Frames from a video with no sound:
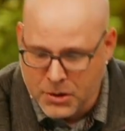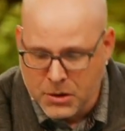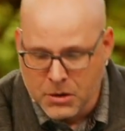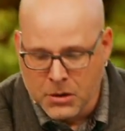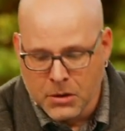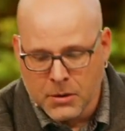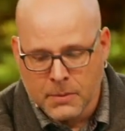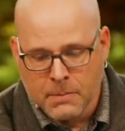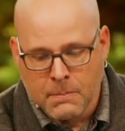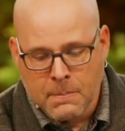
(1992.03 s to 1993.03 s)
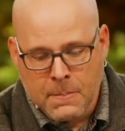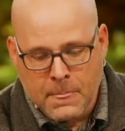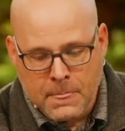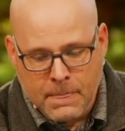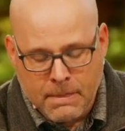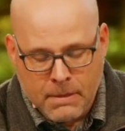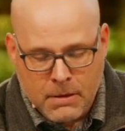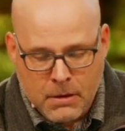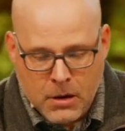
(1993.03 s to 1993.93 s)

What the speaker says: Nothing is said.